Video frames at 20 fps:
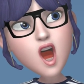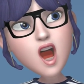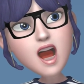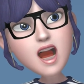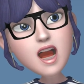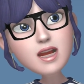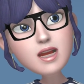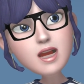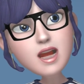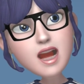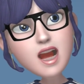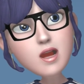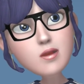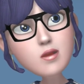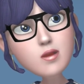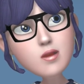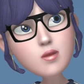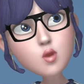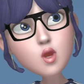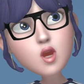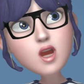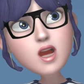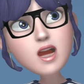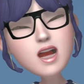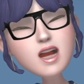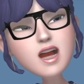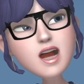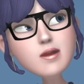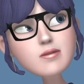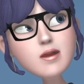And then I was working
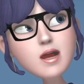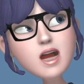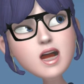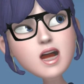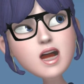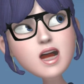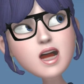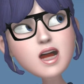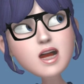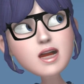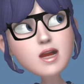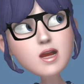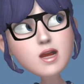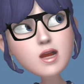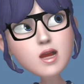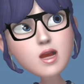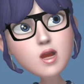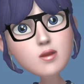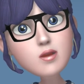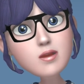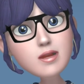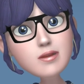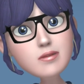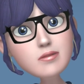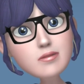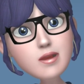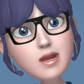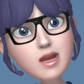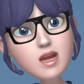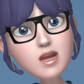at BJ's, so I was
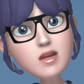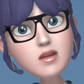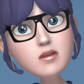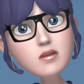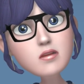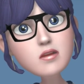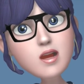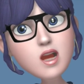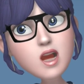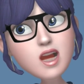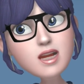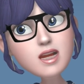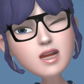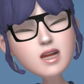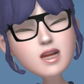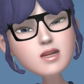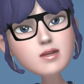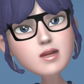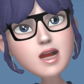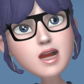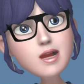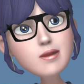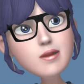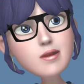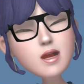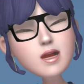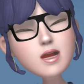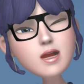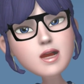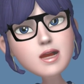as an event
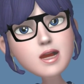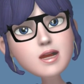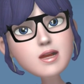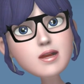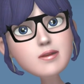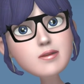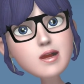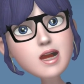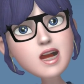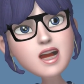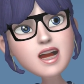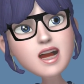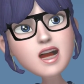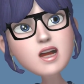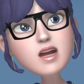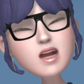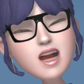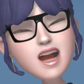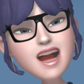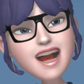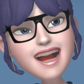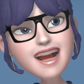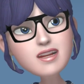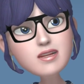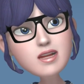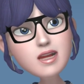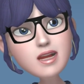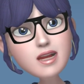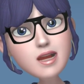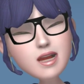specialist, I was about a year and a half
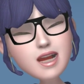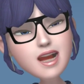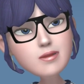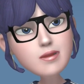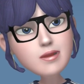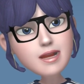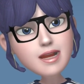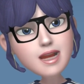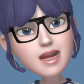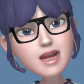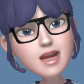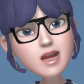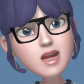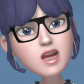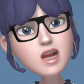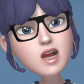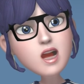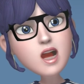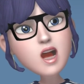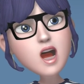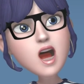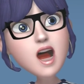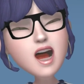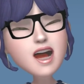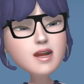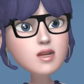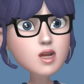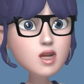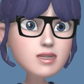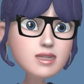into that position. I
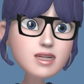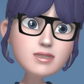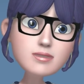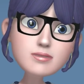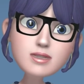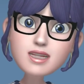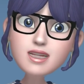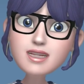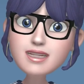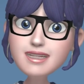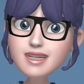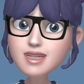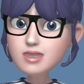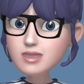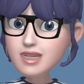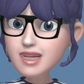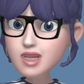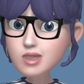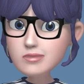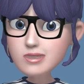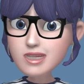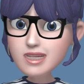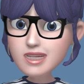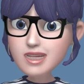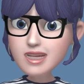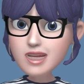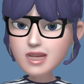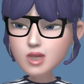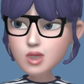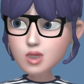loved it because it allowed me
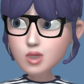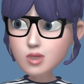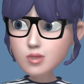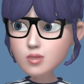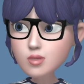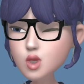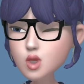to